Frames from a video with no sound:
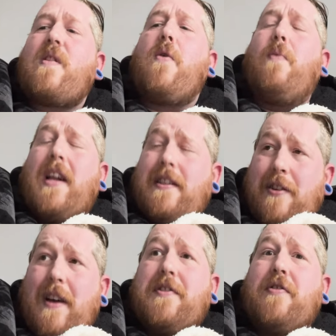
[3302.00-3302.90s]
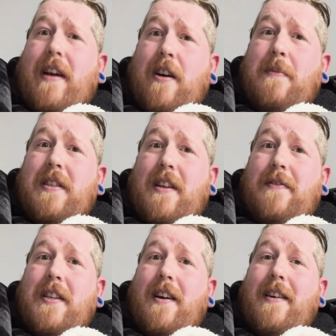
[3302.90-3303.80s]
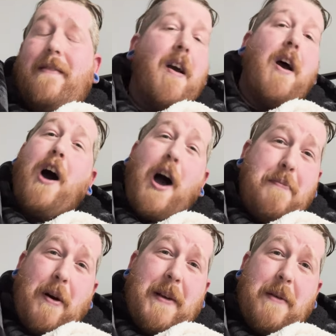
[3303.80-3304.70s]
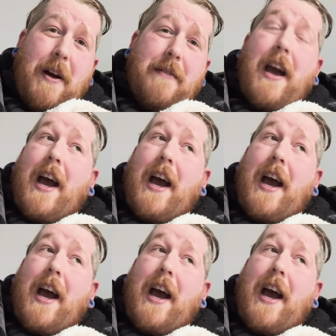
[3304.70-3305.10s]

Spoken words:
while I do have to crack on with stuff tonight, I probably won't.